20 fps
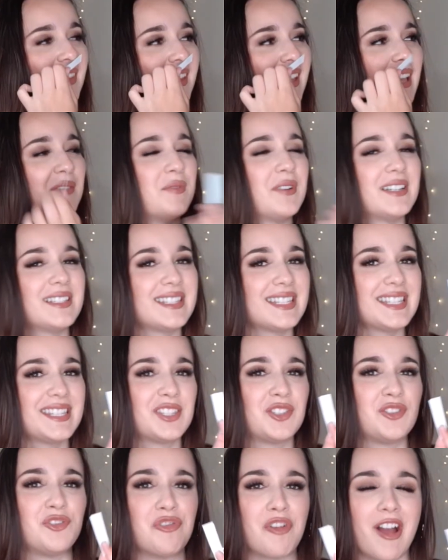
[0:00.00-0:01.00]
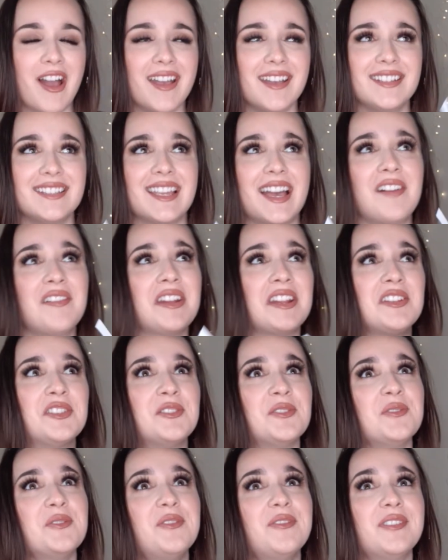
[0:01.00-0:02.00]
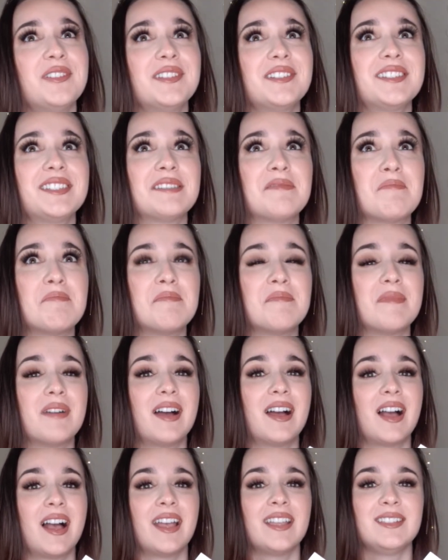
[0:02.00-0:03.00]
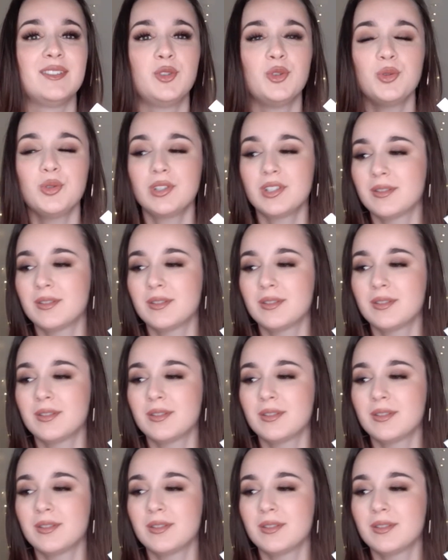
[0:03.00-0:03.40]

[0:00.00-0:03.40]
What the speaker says: And once it's drying down, I do